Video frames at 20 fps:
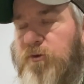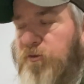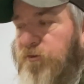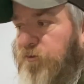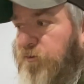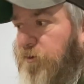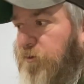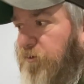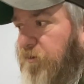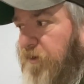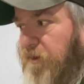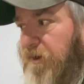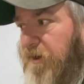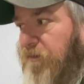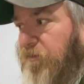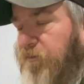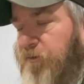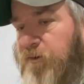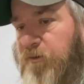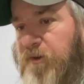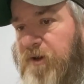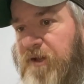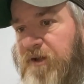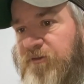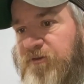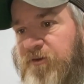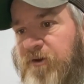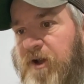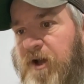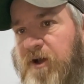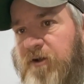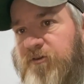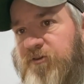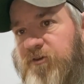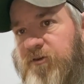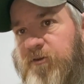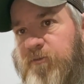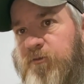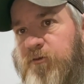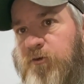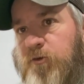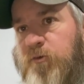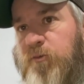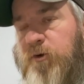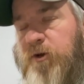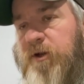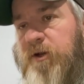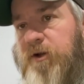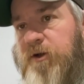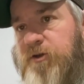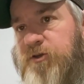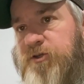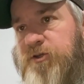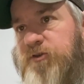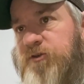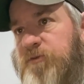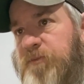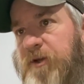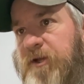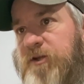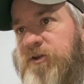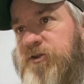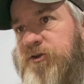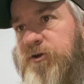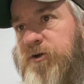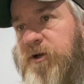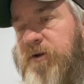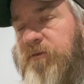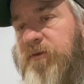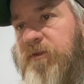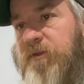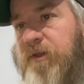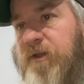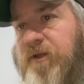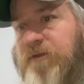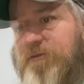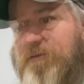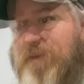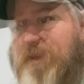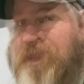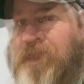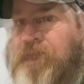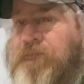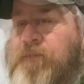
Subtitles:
Throw an extra oxygen absorber in there just to make sure everything's fine.